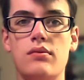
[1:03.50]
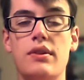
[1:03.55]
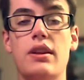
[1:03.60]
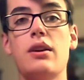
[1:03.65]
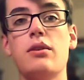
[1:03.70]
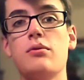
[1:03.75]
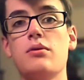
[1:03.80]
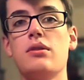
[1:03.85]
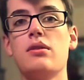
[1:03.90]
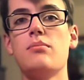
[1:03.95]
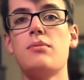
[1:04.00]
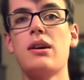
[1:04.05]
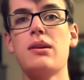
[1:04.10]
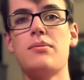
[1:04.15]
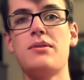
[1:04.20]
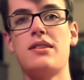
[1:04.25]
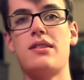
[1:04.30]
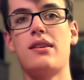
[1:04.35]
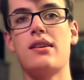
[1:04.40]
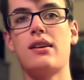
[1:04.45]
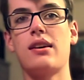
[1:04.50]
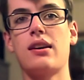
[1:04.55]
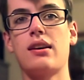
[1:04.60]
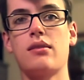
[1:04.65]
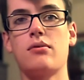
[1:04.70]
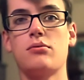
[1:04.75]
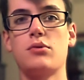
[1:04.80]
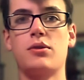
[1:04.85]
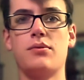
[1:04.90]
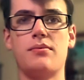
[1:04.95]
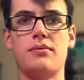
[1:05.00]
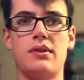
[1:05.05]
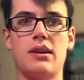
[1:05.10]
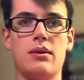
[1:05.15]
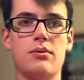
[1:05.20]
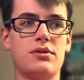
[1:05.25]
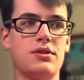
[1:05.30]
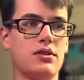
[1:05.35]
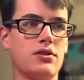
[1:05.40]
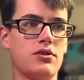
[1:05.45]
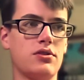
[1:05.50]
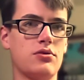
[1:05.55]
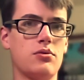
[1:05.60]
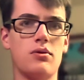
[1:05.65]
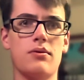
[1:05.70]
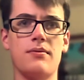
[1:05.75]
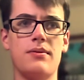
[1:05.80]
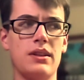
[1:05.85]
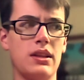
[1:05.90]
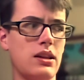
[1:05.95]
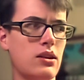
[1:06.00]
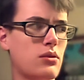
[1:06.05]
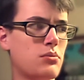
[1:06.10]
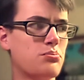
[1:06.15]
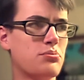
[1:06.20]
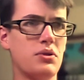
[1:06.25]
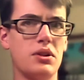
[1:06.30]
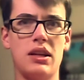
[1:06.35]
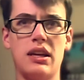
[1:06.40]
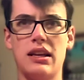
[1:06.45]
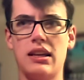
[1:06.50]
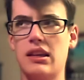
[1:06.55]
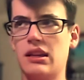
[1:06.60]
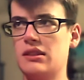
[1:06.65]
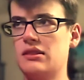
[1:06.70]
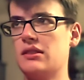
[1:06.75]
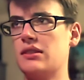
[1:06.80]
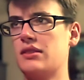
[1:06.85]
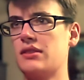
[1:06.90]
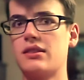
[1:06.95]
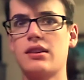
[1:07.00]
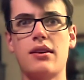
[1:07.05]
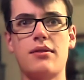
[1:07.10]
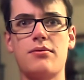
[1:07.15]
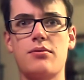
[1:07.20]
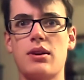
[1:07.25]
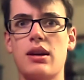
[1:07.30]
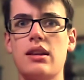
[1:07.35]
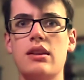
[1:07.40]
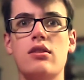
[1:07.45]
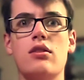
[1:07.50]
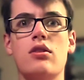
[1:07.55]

Now, you might be thinking, well, that was a short video, pretty easy stuff, right?